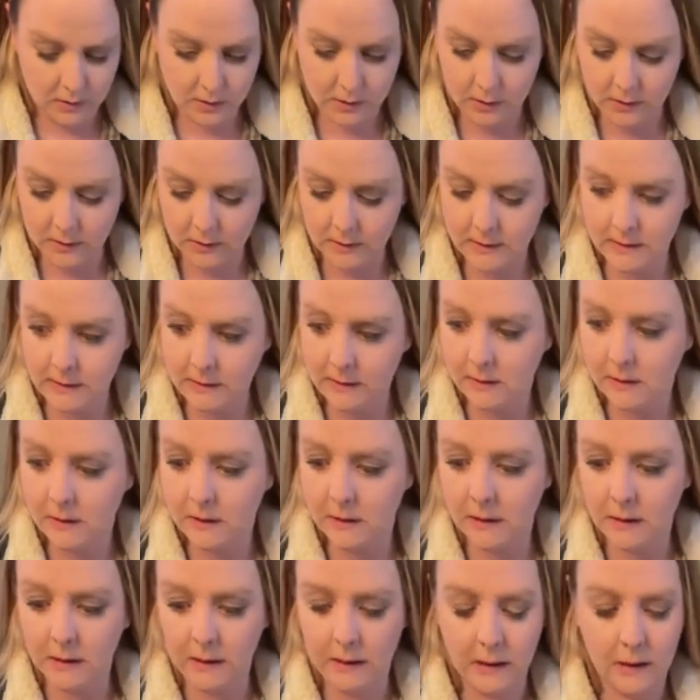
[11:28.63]
just
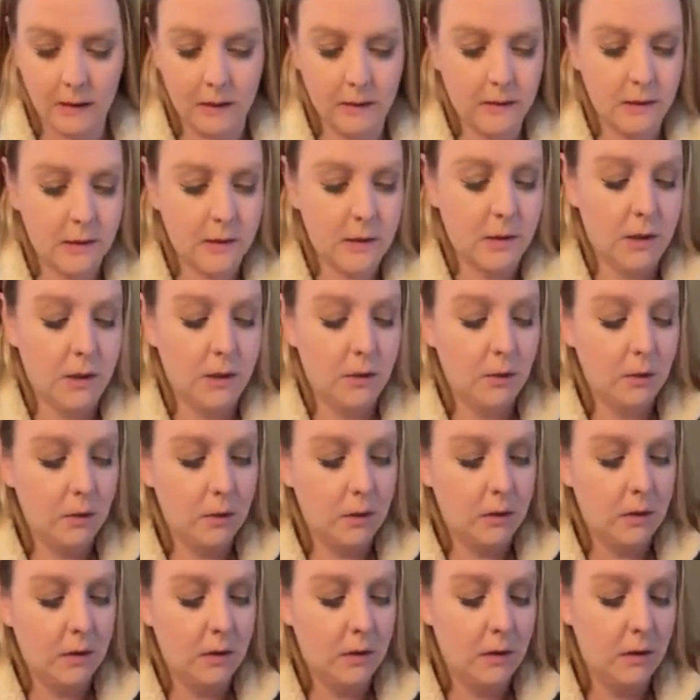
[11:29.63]
like
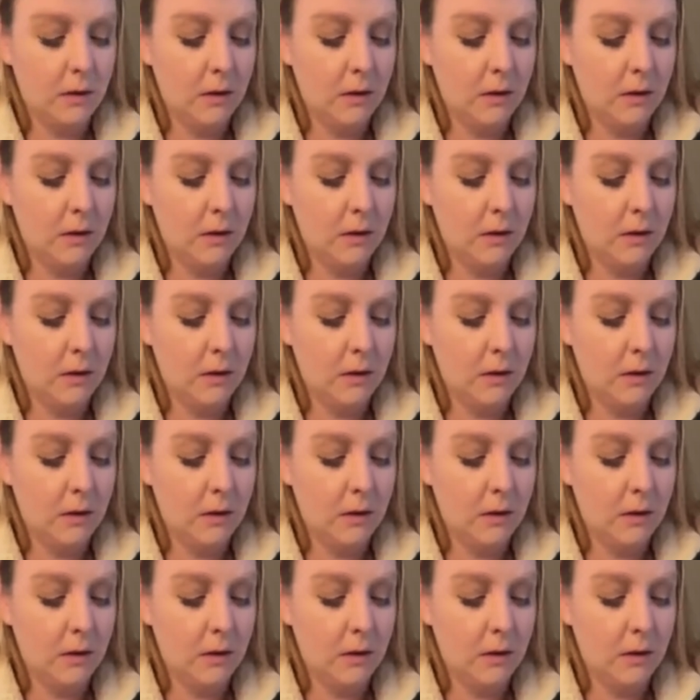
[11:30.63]
so.